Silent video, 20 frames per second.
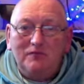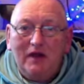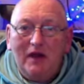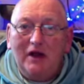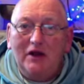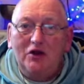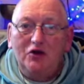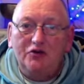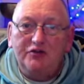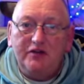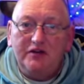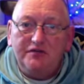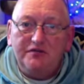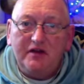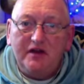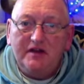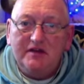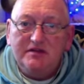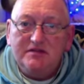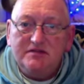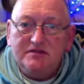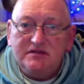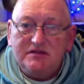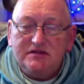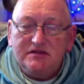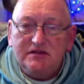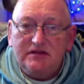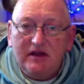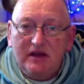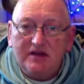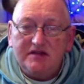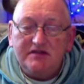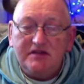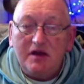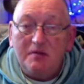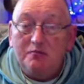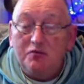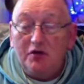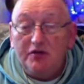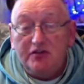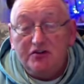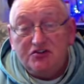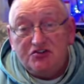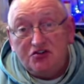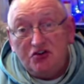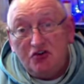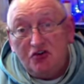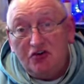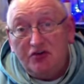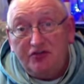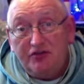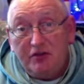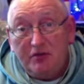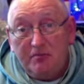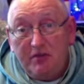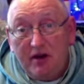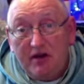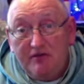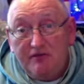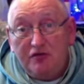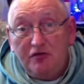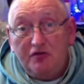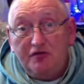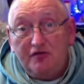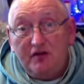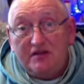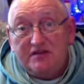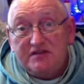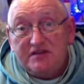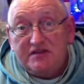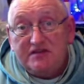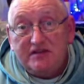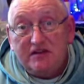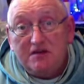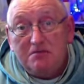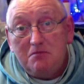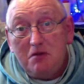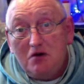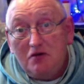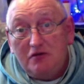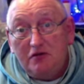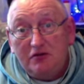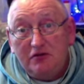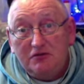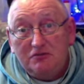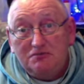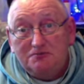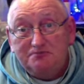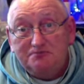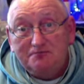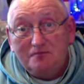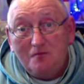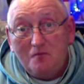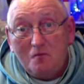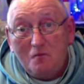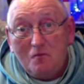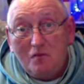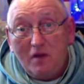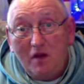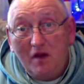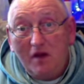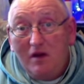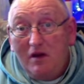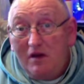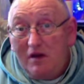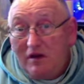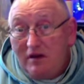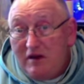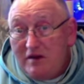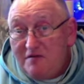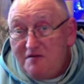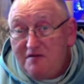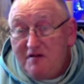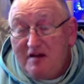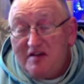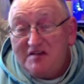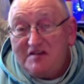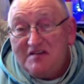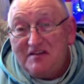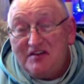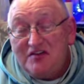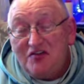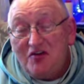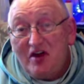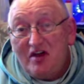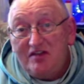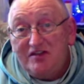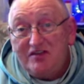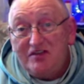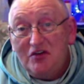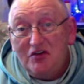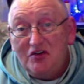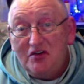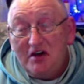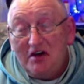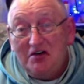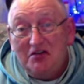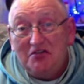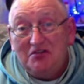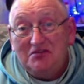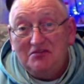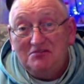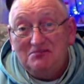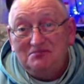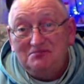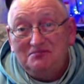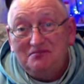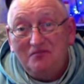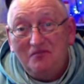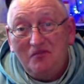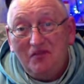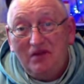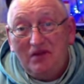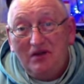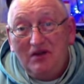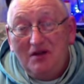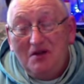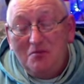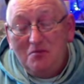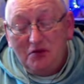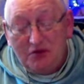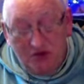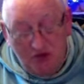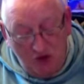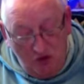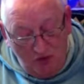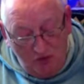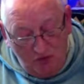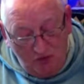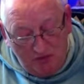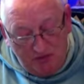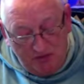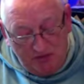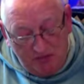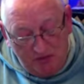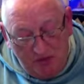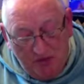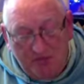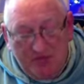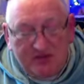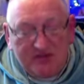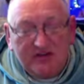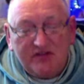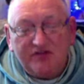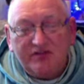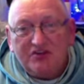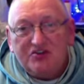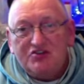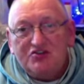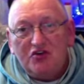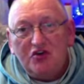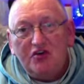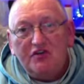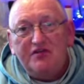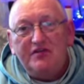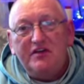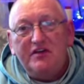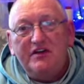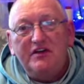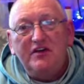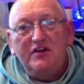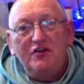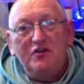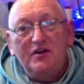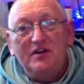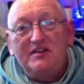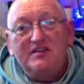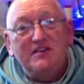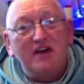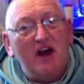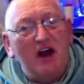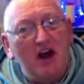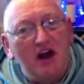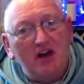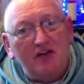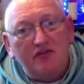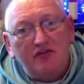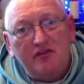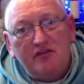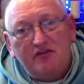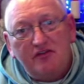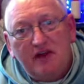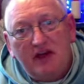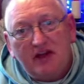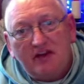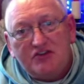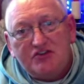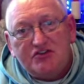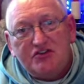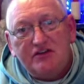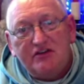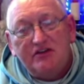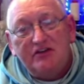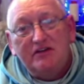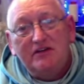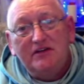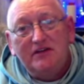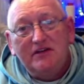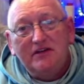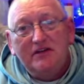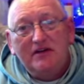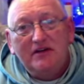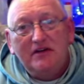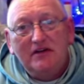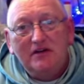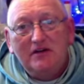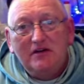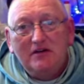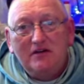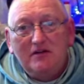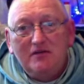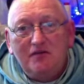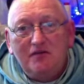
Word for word: Hello, dear friends. Yes, I'm Brother Sean, the barefoot Franciscan monk. In fancy dress, no doubt. But no, the purpose of this short video, it's a heart reflection.